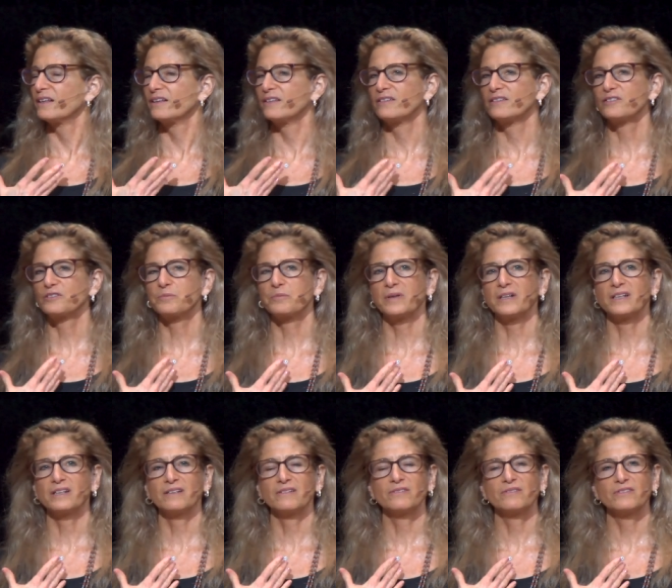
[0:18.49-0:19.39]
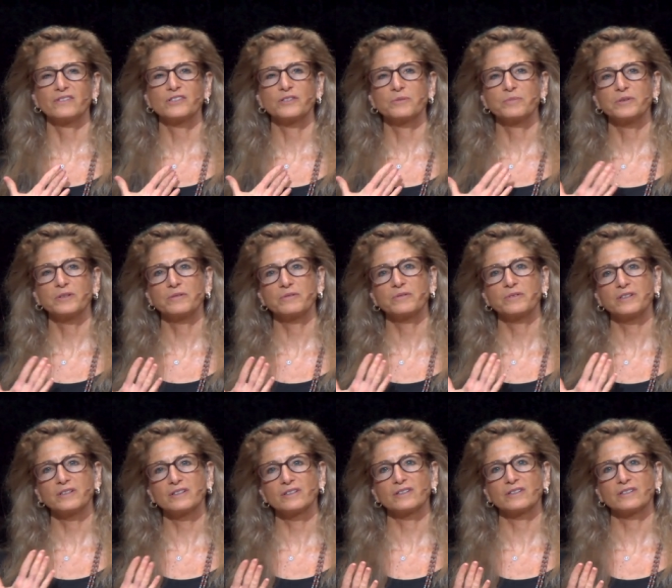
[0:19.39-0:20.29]
this might, to be
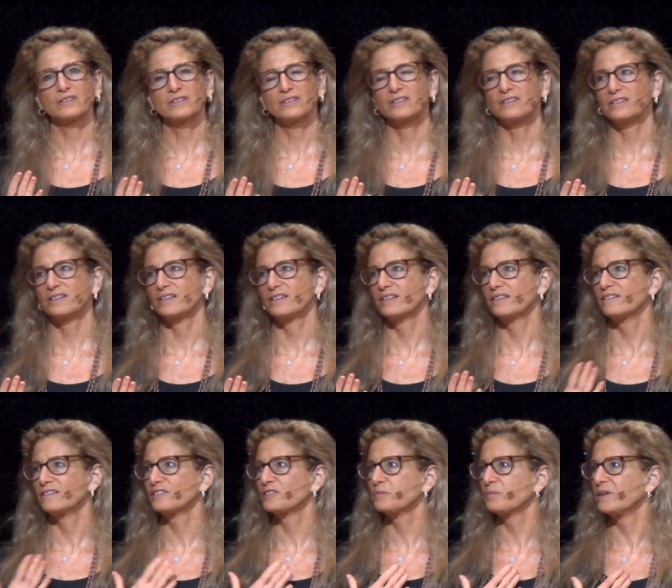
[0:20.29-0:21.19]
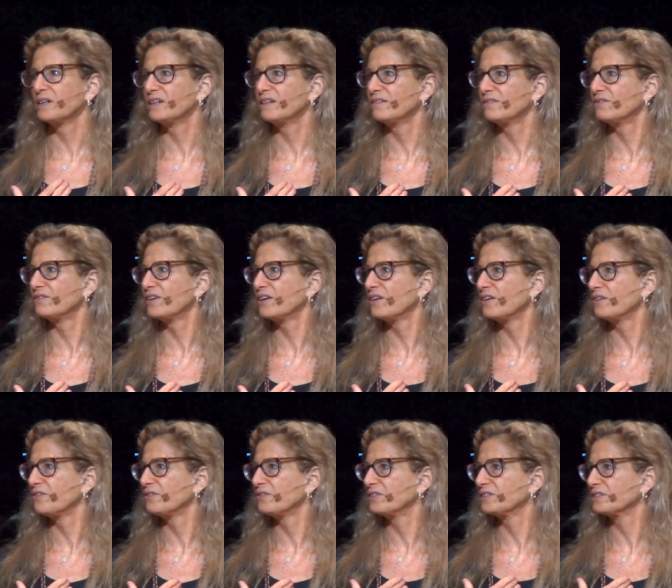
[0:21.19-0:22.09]
real, this might
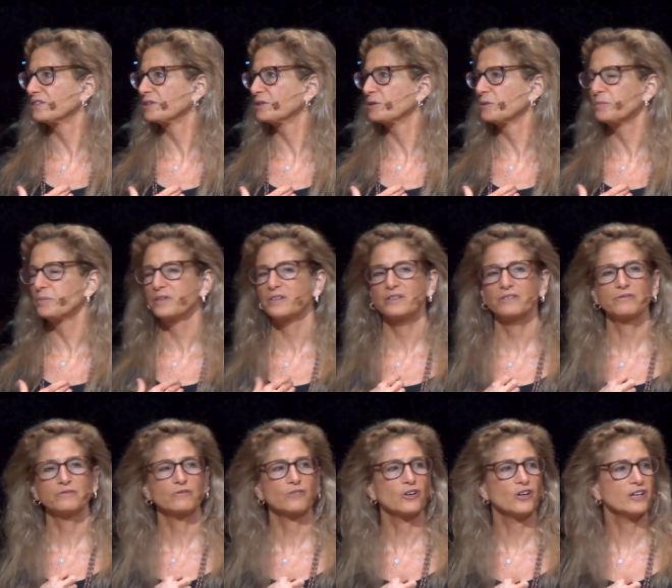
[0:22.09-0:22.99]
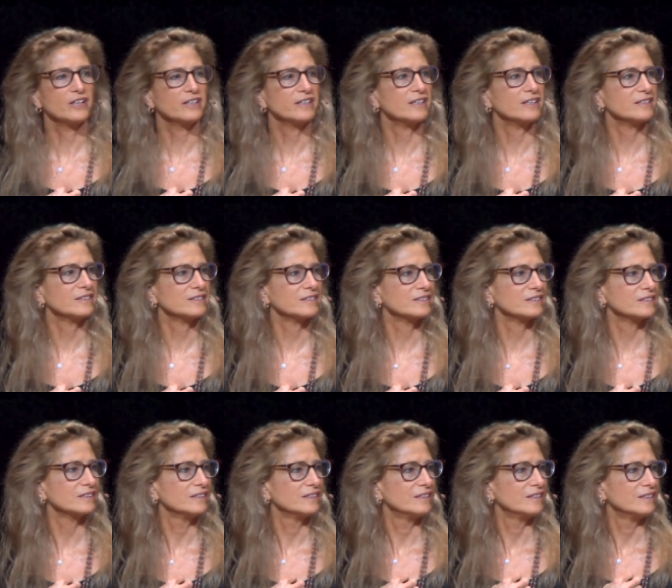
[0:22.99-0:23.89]
involve a little bit of rawness,
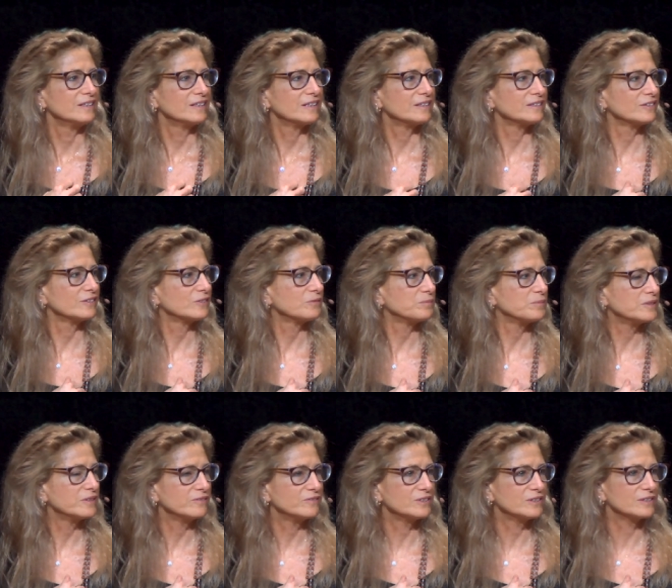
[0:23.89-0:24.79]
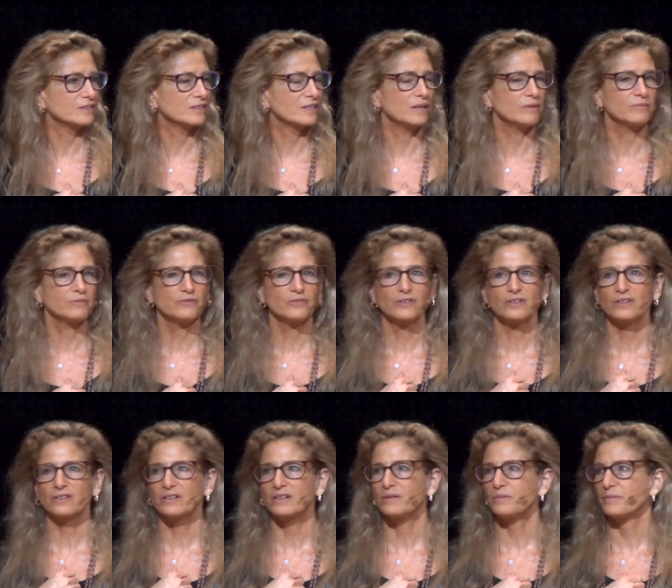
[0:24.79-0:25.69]
a little bit of
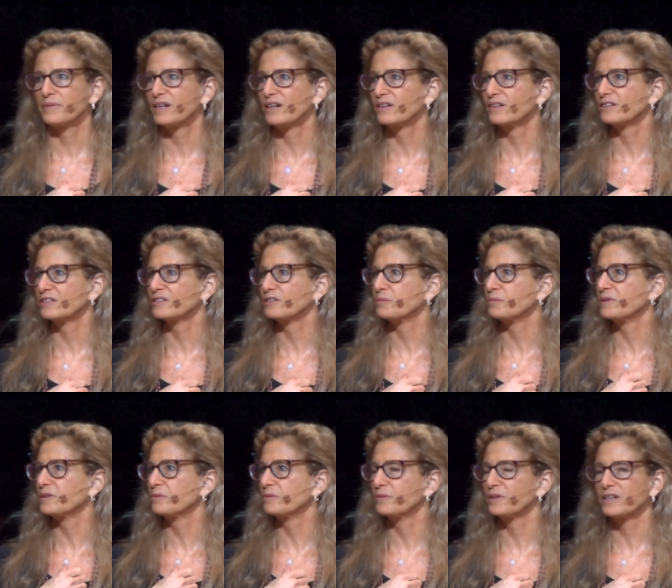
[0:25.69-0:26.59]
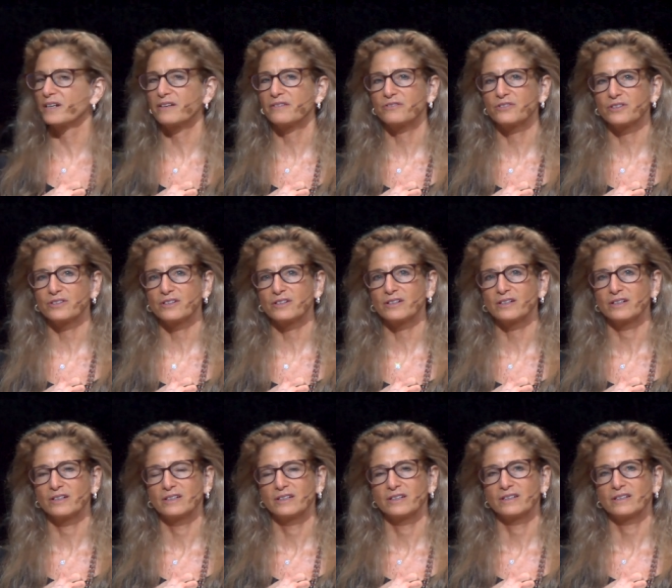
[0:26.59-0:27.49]
discomfort, embarrassment, whatever,
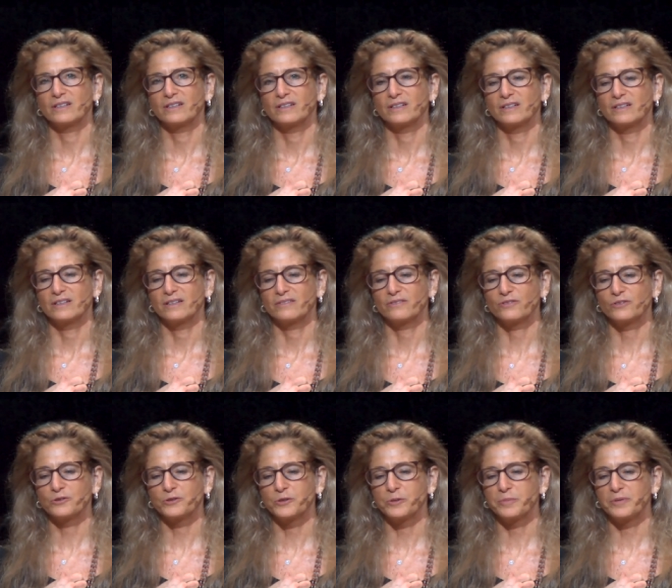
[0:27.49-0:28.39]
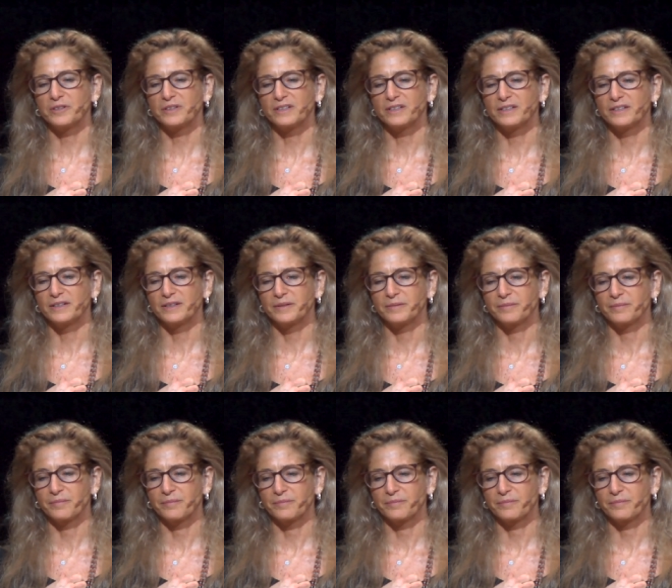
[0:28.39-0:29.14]
vulnerability.